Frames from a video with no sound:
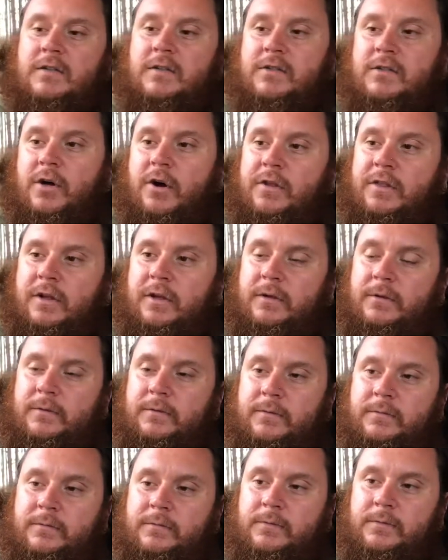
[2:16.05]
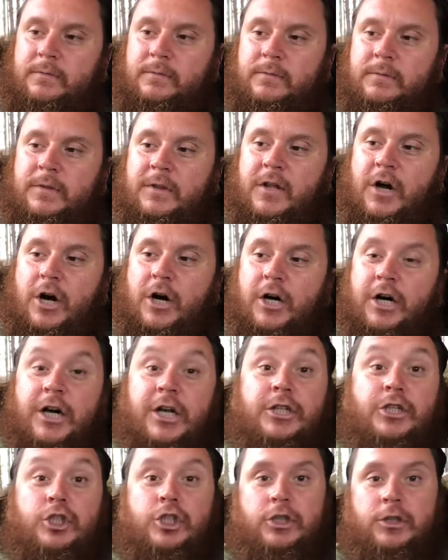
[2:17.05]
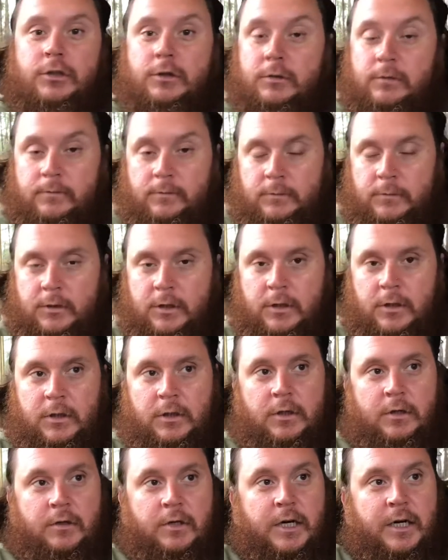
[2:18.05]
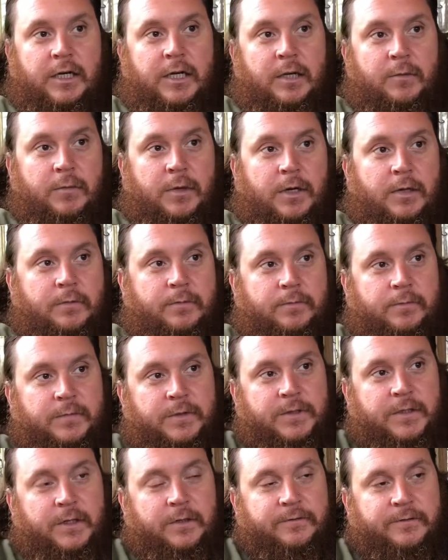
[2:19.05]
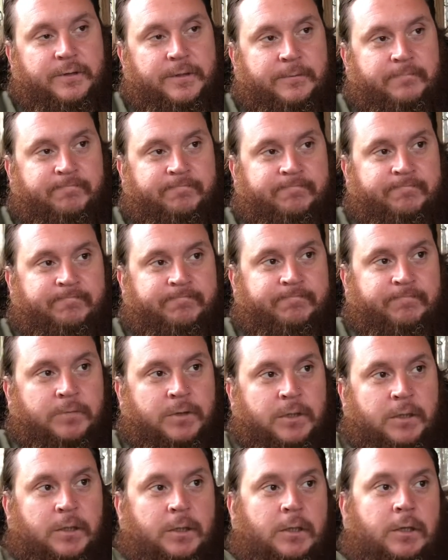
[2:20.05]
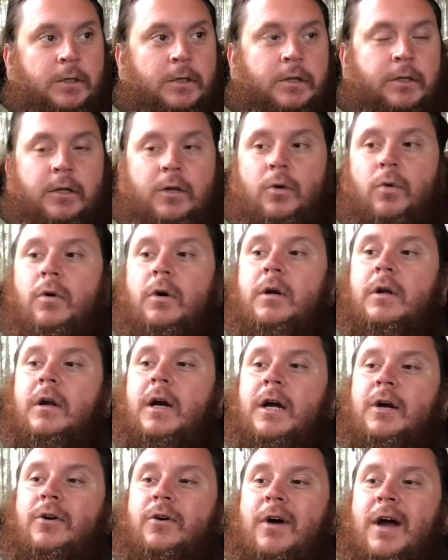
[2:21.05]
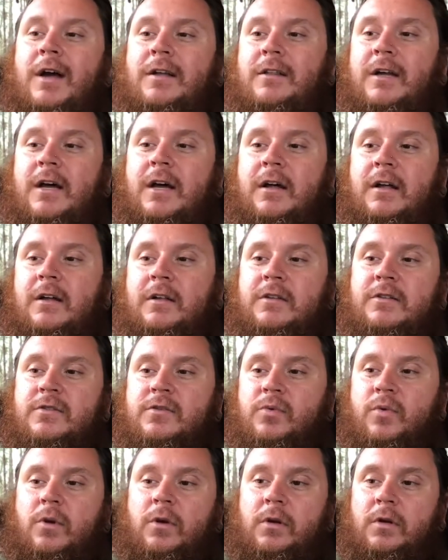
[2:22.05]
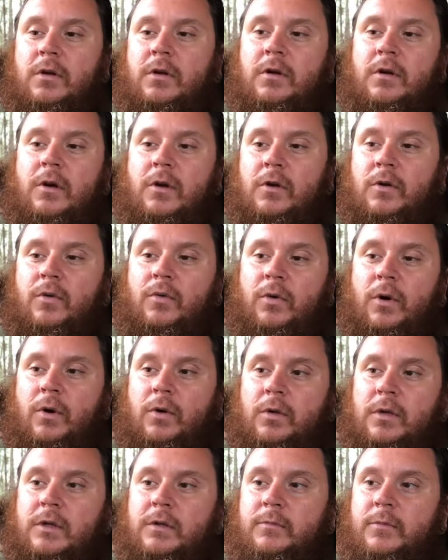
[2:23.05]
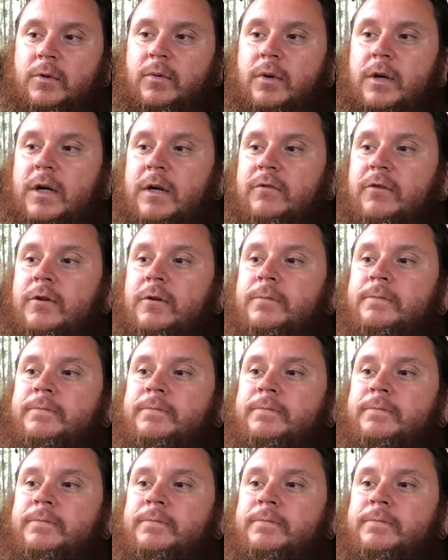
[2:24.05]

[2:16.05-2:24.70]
I saw it in the hutch that I keep my stuff in. You know what? I cracked that. I didn't swirl it at all or roll it, but whatever.